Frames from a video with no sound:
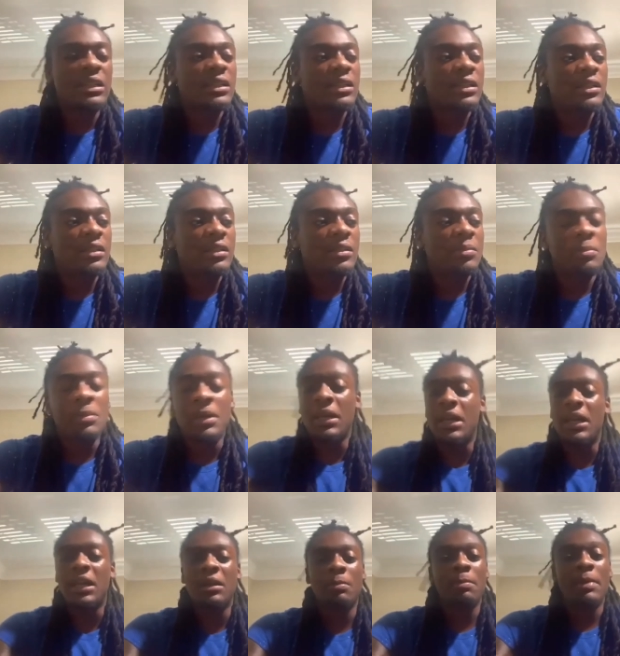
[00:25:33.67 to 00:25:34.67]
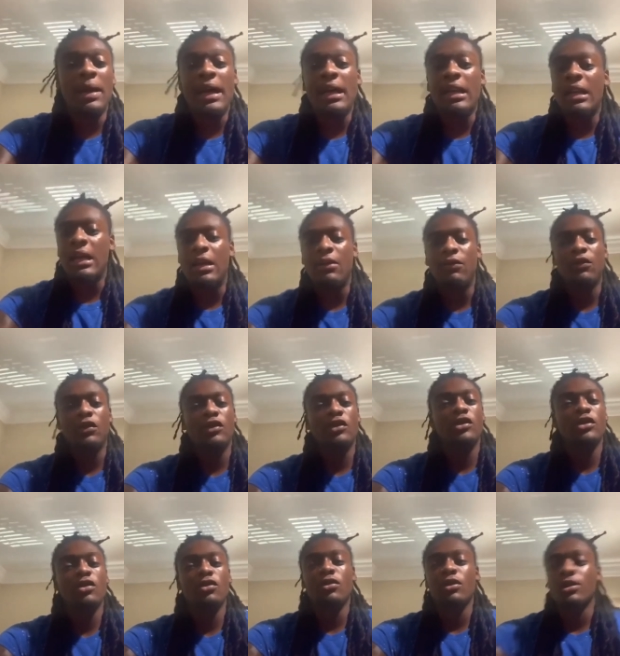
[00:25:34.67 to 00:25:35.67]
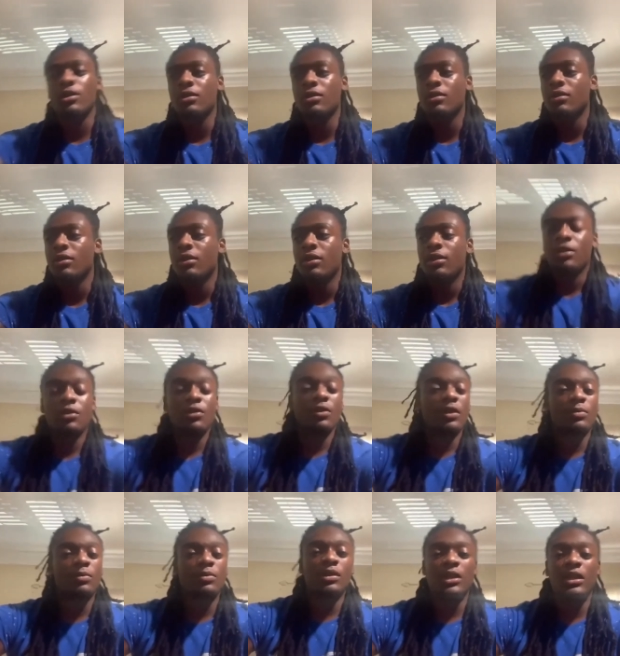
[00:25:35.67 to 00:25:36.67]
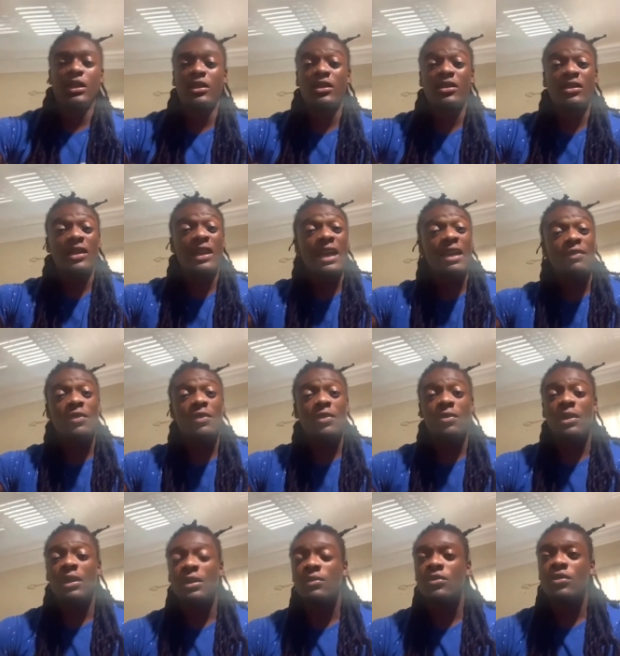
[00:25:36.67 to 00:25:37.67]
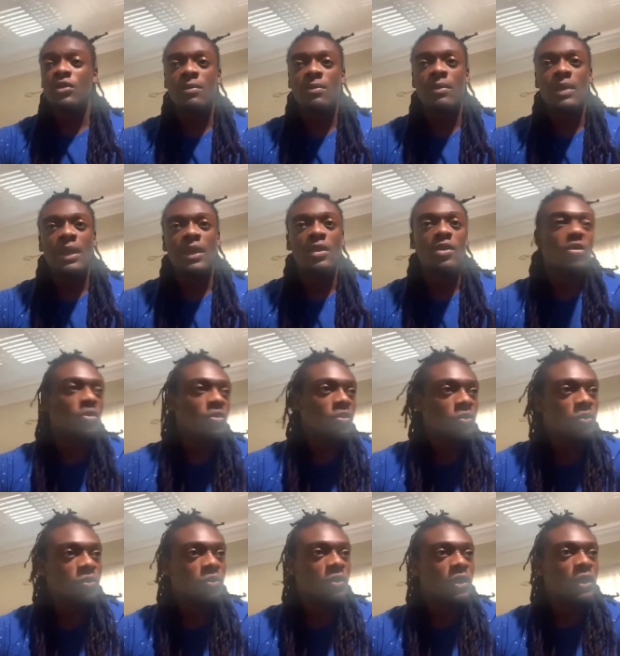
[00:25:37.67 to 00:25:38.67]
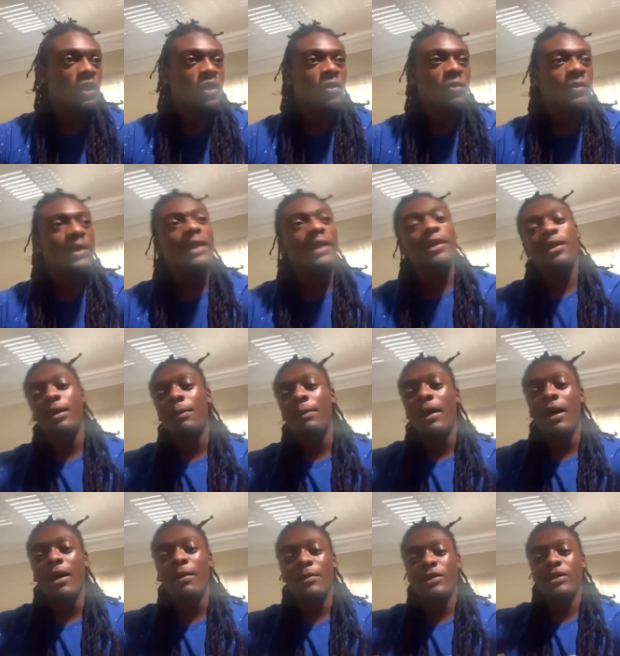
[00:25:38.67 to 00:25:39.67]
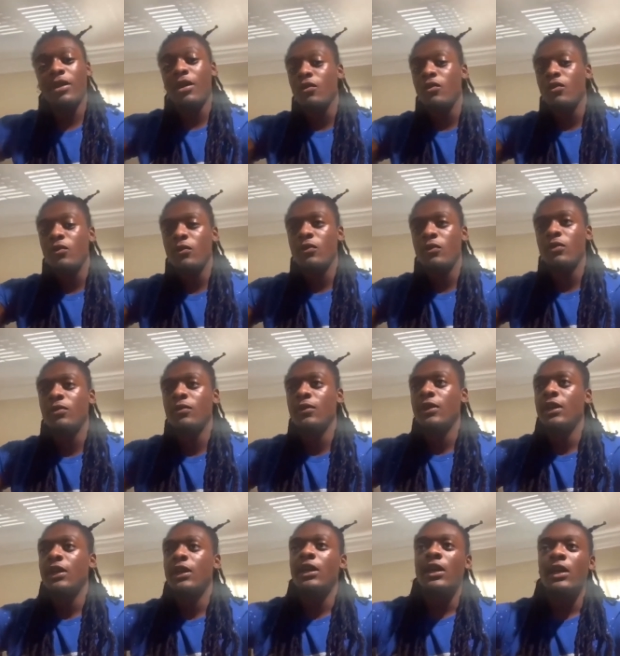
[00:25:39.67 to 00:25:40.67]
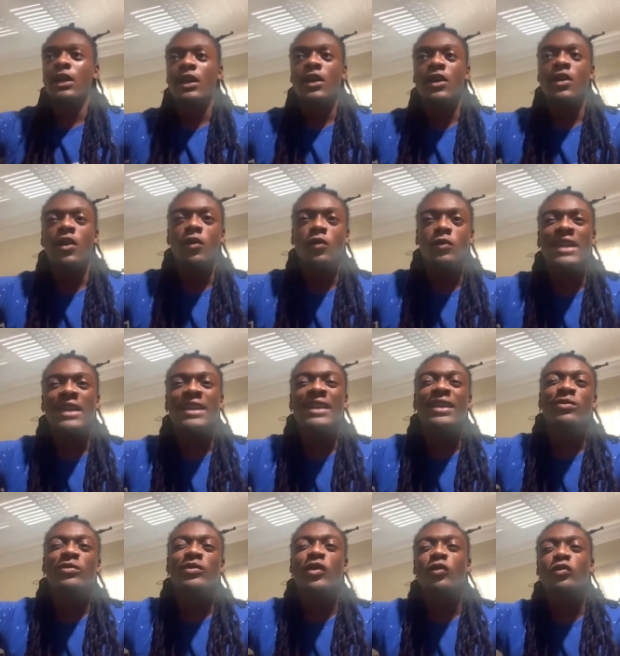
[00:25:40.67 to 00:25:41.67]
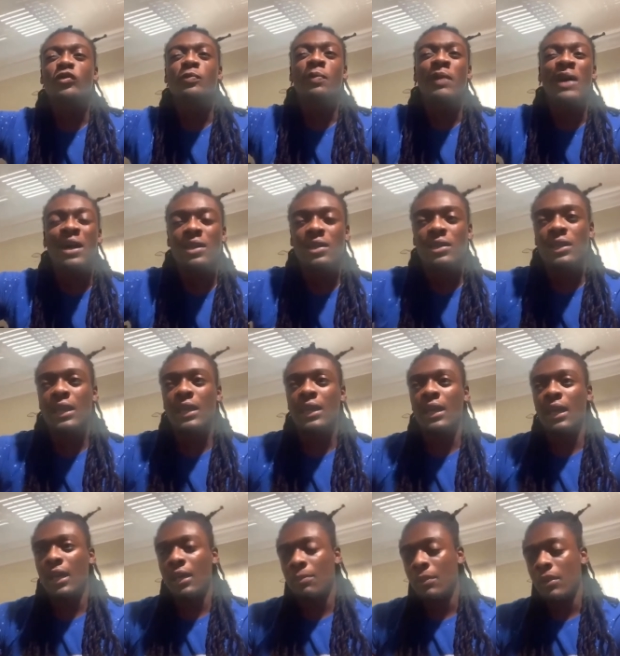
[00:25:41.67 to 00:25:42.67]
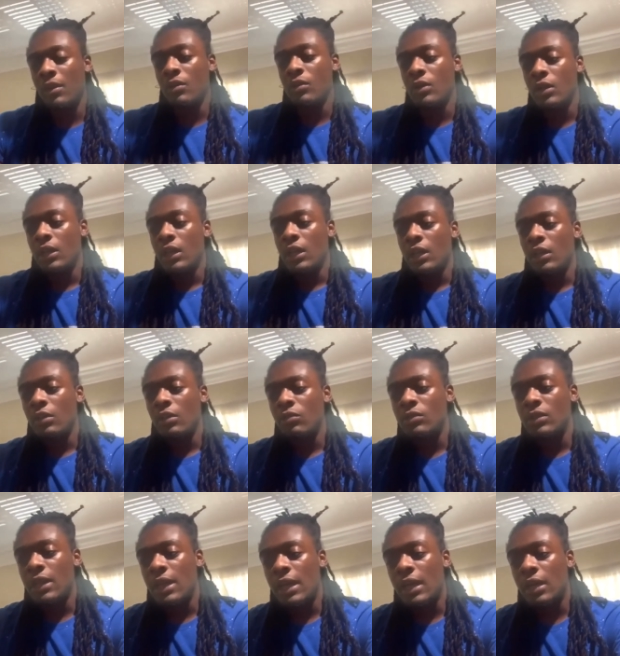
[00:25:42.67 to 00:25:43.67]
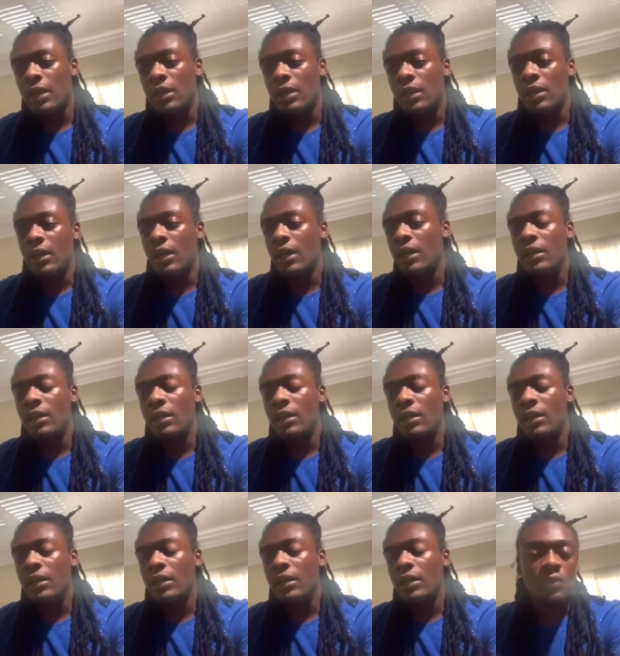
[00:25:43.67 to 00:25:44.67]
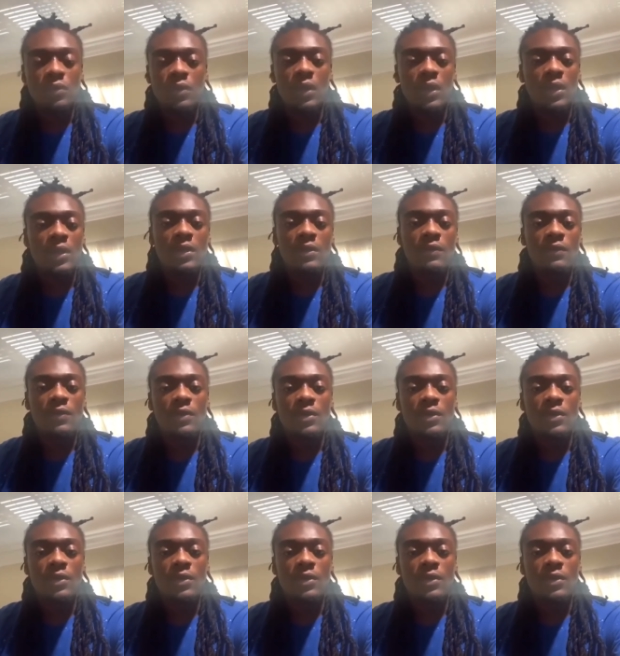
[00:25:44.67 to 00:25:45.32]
Man, they in the back laughing and joking. You know what I'm saying? Just laughing over there. So I'm like, cool. When they come out, I'm going to talk to them. Coach, I think it was Coach Pollock that came out. He was like, hey, like, who are you here for?